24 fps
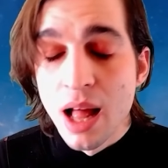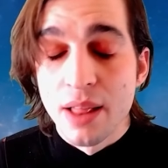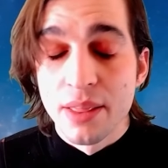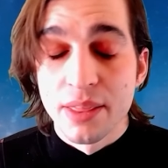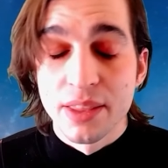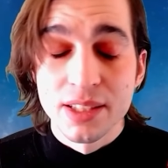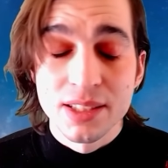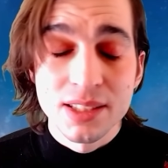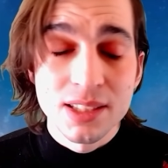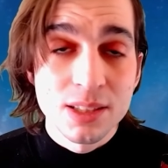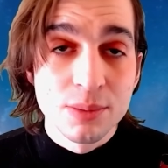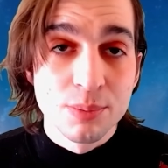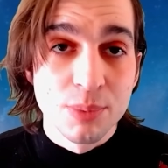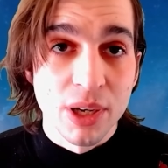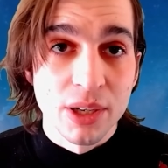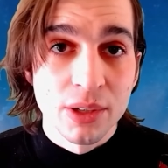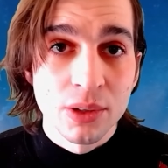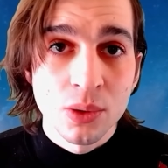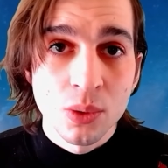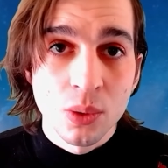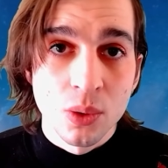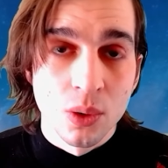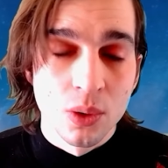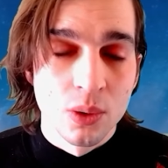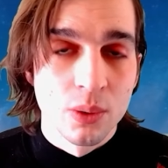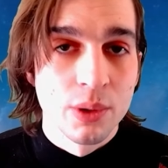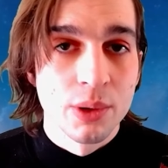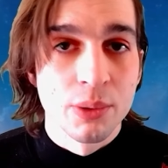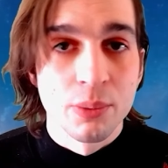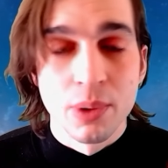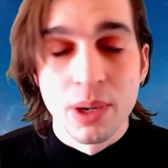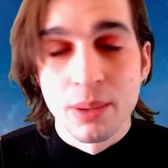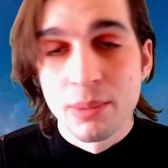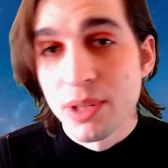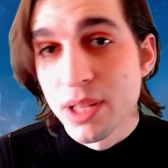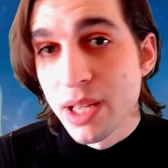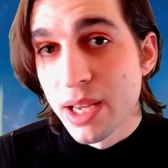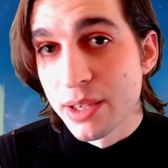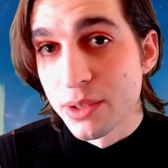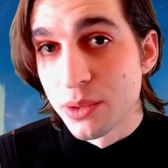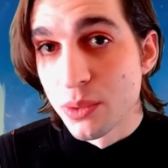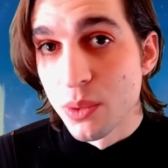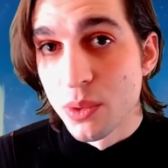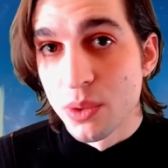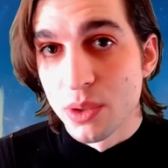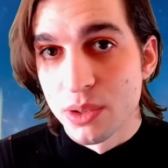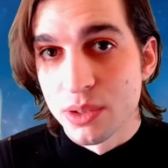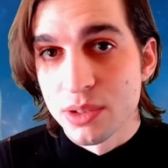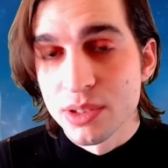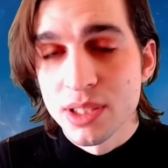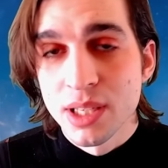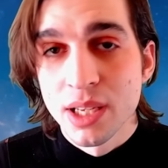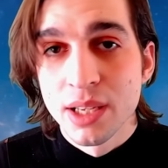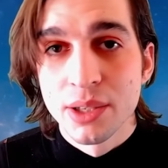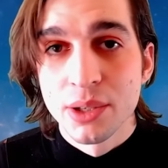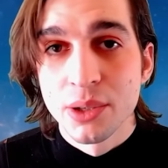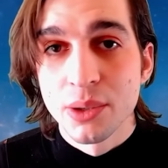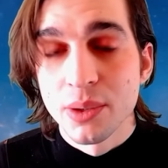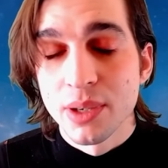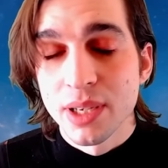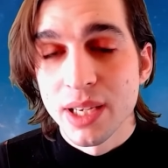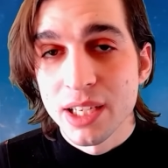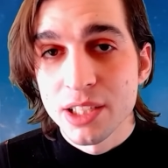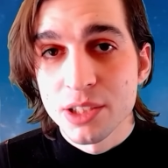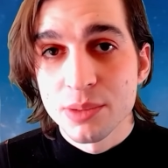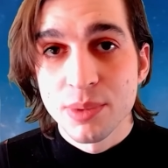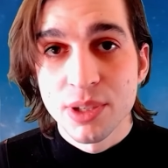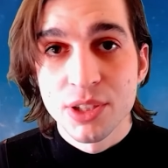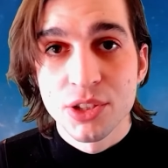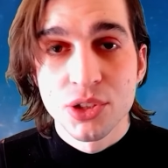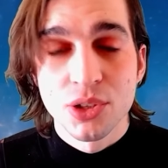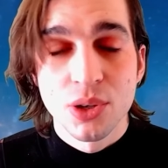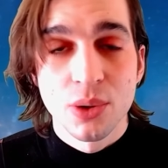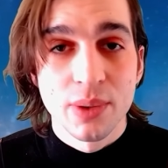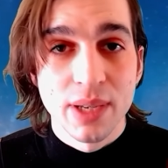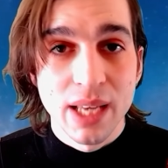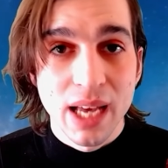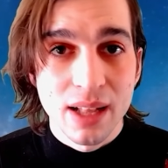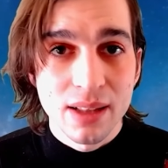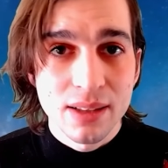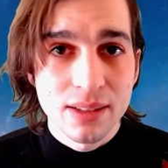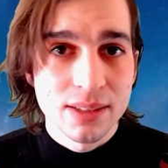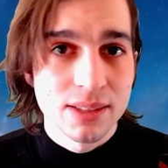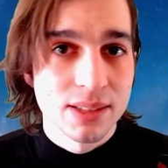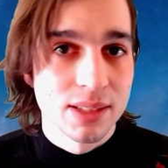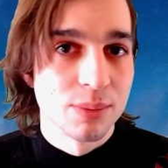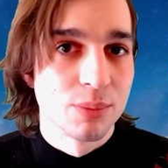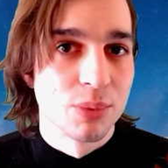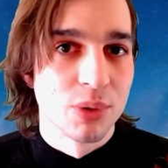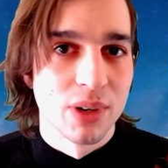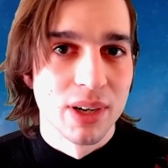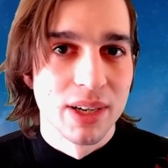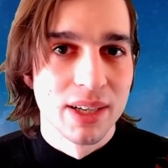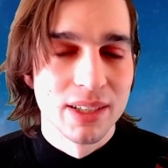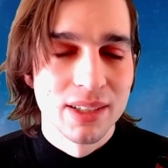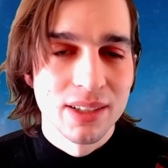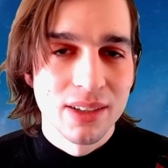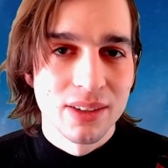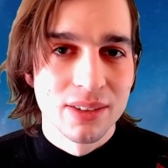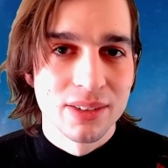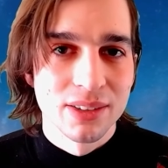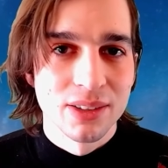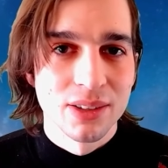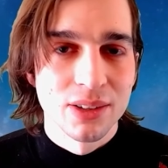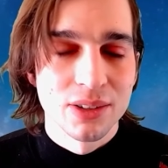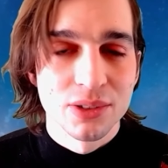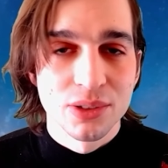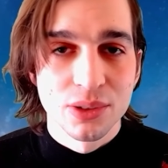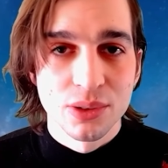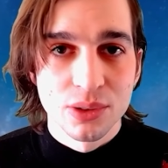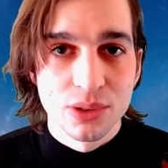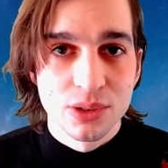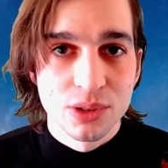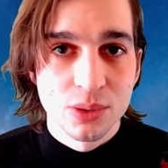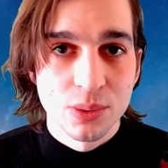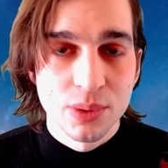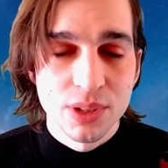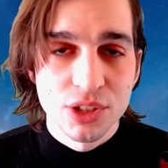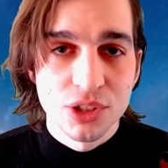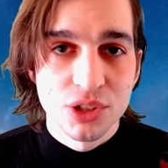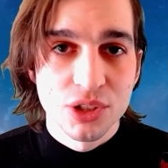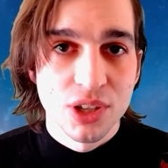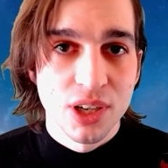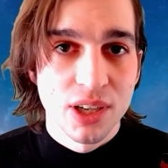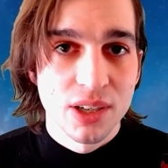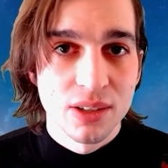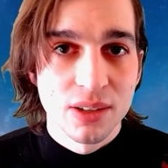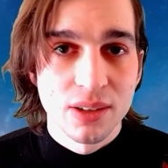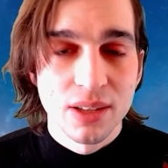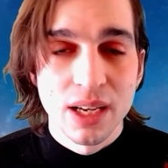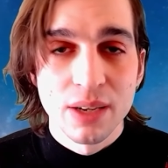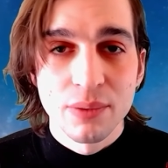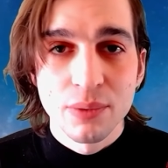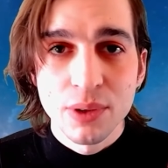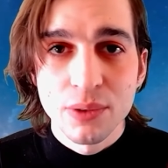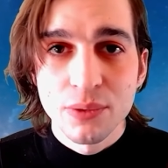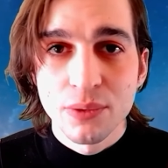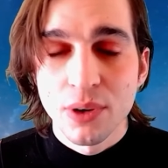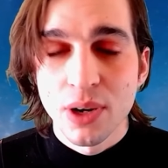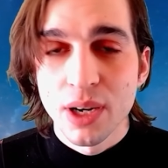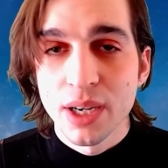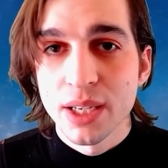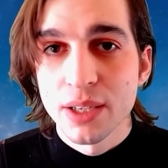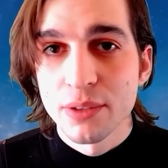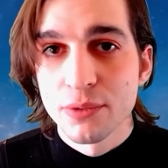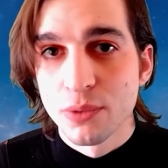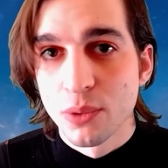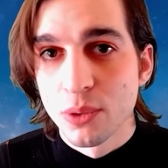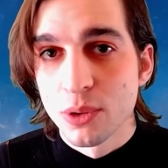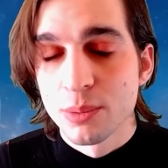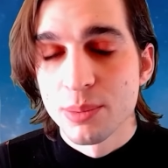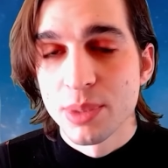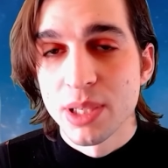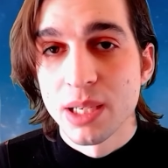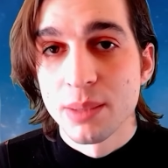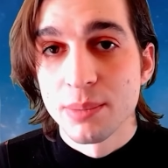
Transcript: This is Ben Carollo with Rebel Headquarters. You can catch my show Galaxy Brain on the Young Turks Twitch channel every Friday at 4 p.m.